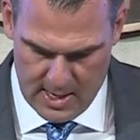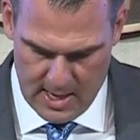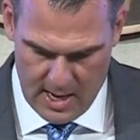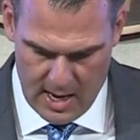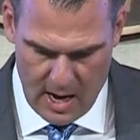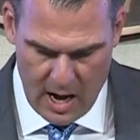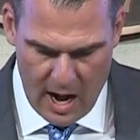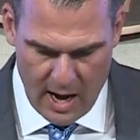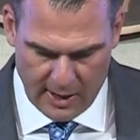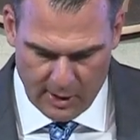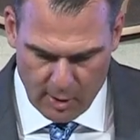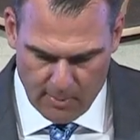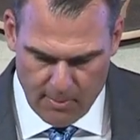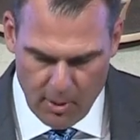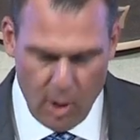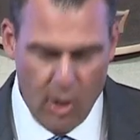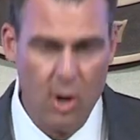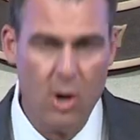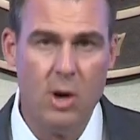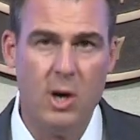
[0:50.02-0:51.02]
Auditor
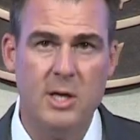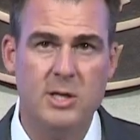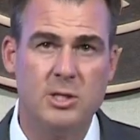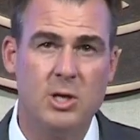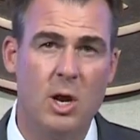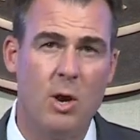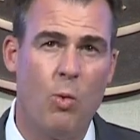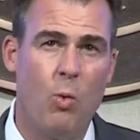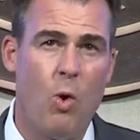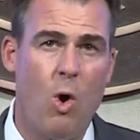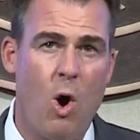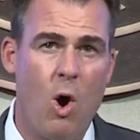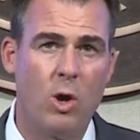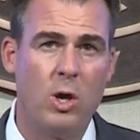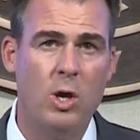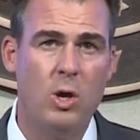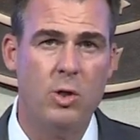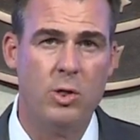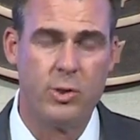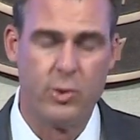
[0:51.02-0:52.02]
Byrd is going to
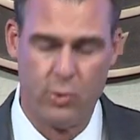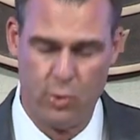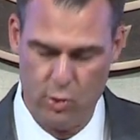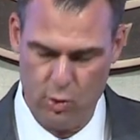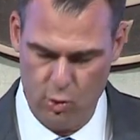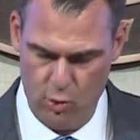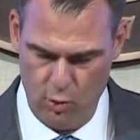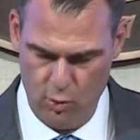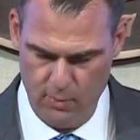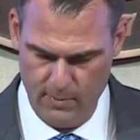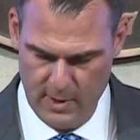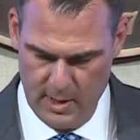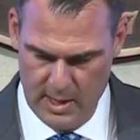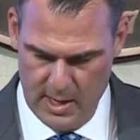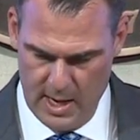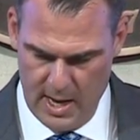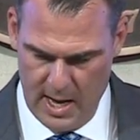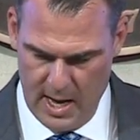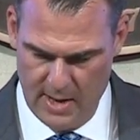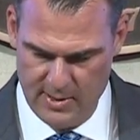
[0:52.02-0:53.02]
walk you through
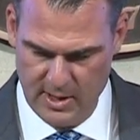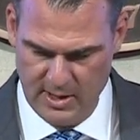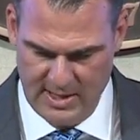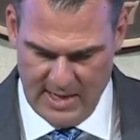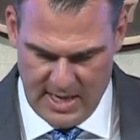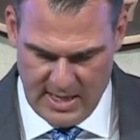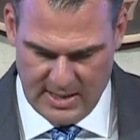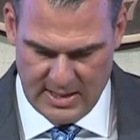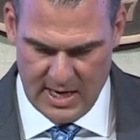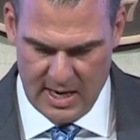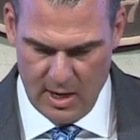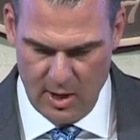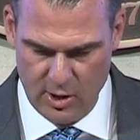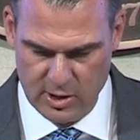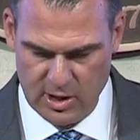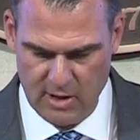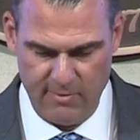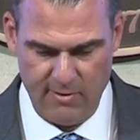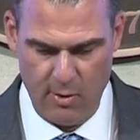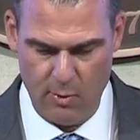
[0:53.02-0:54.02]
the
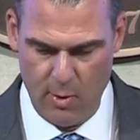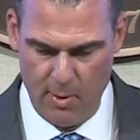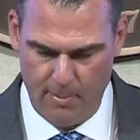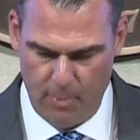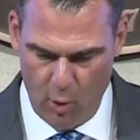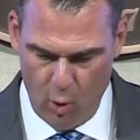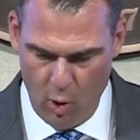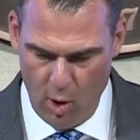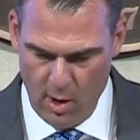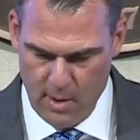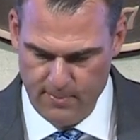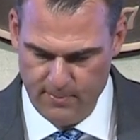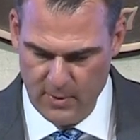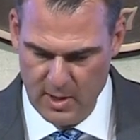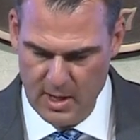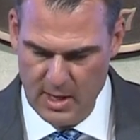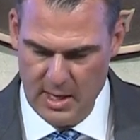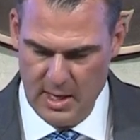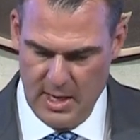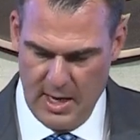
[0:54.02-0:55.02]
details of her
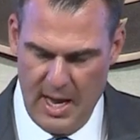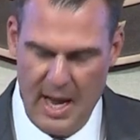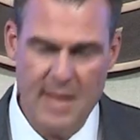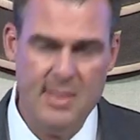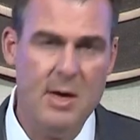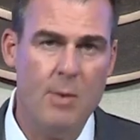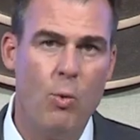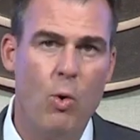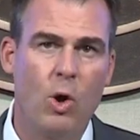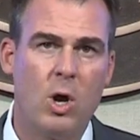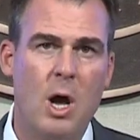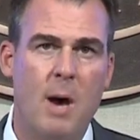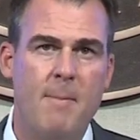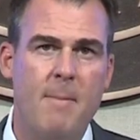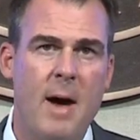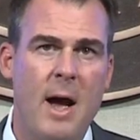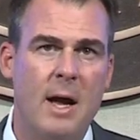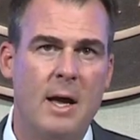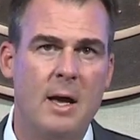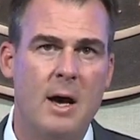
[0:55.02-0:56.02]
report, and then we'll
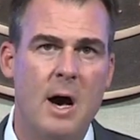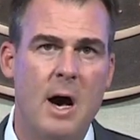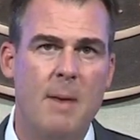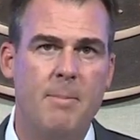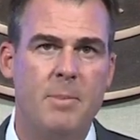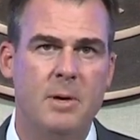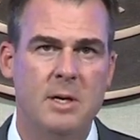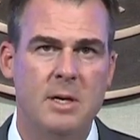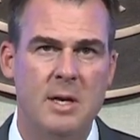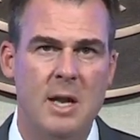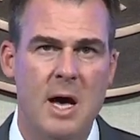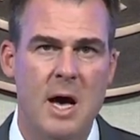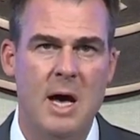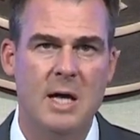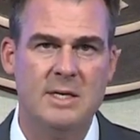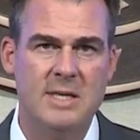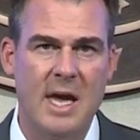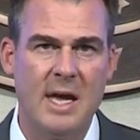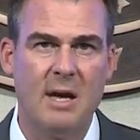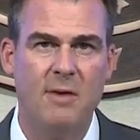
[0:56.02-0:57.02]
come back up
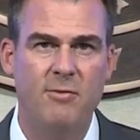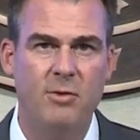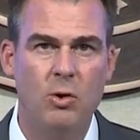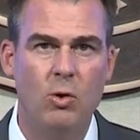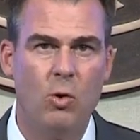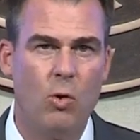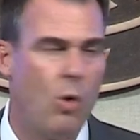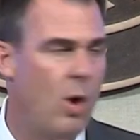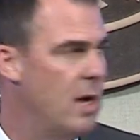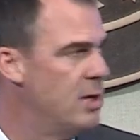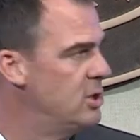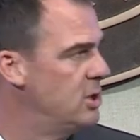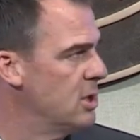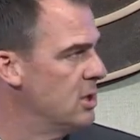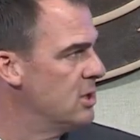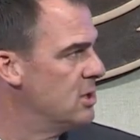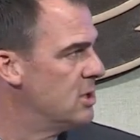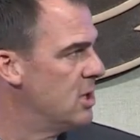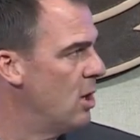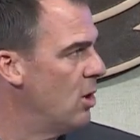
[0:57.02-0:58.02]
and take a few
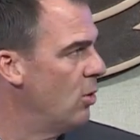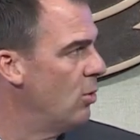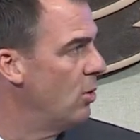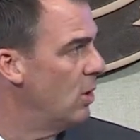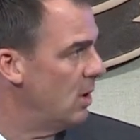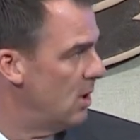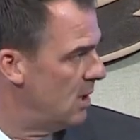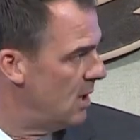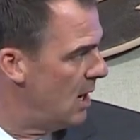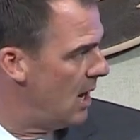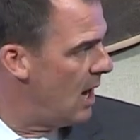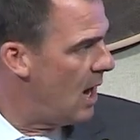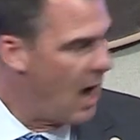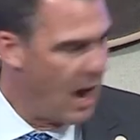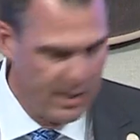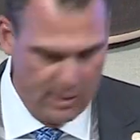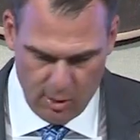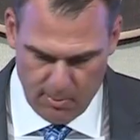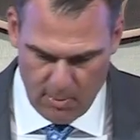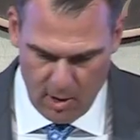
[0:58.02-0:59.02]
questions. So,
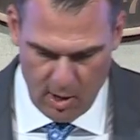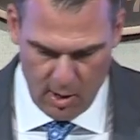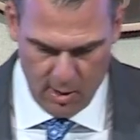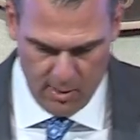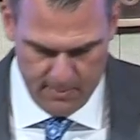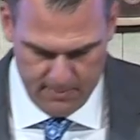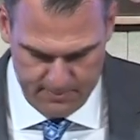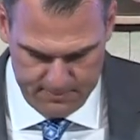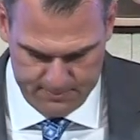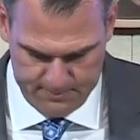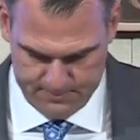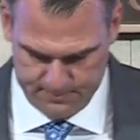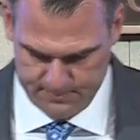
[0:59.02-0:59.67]
Auditor Byrd.